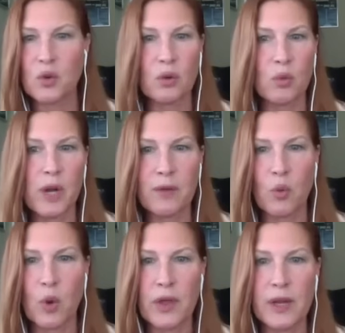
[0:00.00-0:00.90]
or whatever,
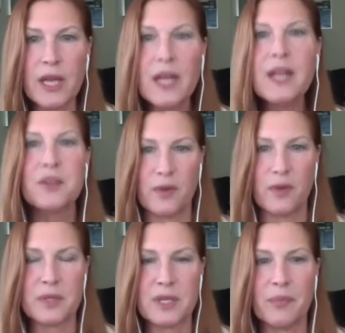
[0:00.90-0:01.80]
where they needed to
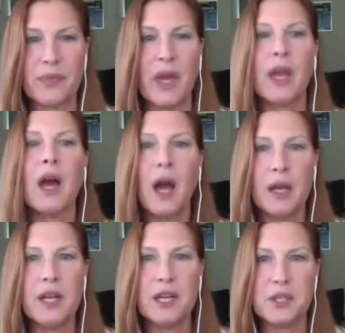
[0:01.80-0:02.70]
film something, I
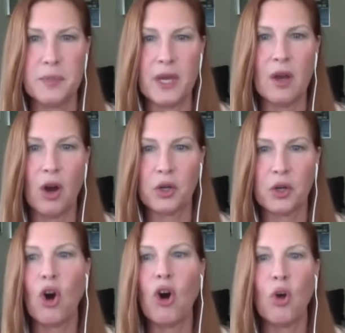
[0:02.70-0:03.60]
needed to be on
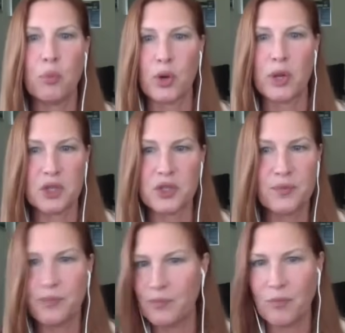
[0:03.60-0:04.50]
call pretty
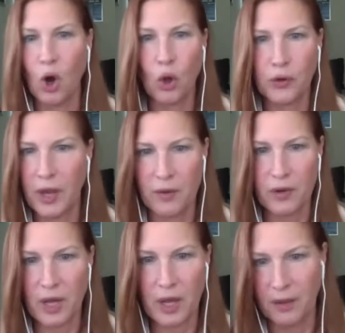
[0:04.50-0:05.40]
much all day, every
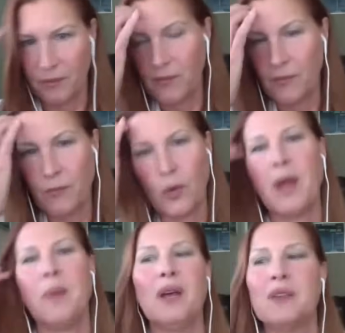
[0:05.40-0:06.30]
day for eight months.